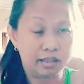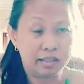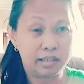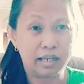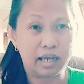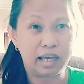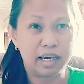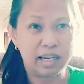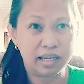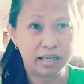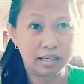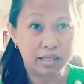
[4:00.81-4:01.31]

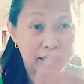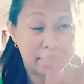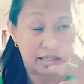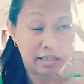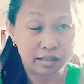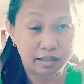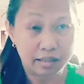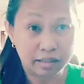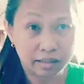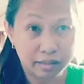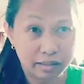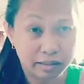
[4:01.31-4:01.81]
thing. It's
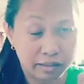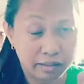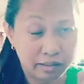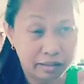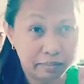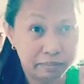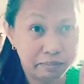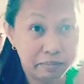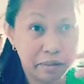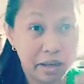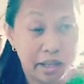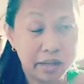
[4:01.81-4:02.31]
a
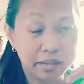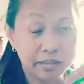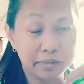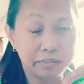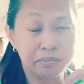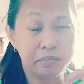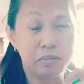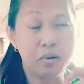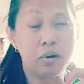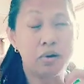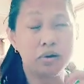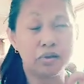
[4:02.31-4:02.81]
Bell's
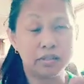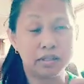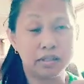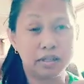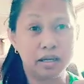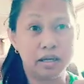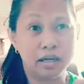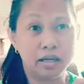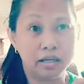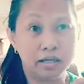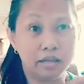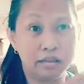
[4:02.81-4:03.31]

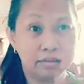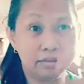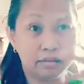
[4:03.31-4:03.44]
palsy,